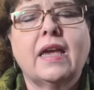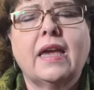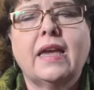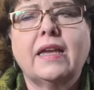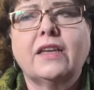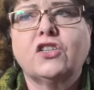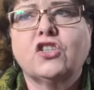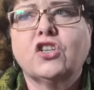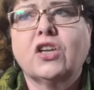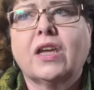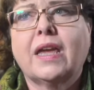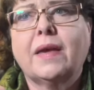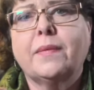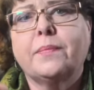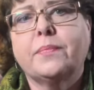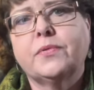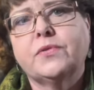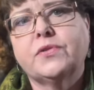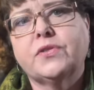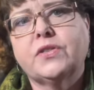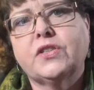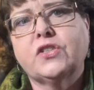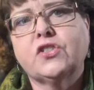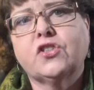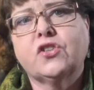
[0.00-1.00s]
and she can't
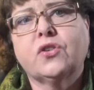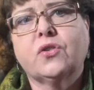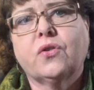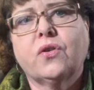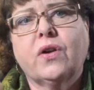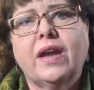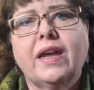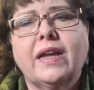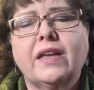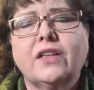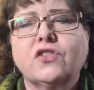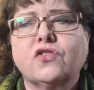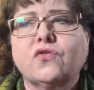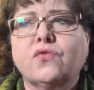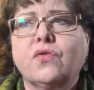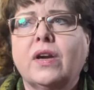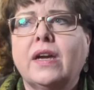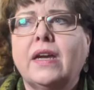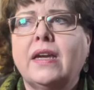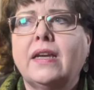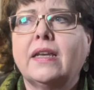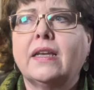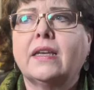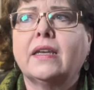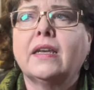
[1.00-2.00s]
position her hands
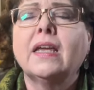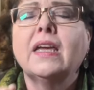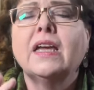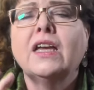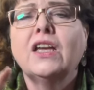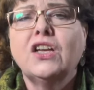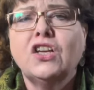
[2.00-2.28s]
right and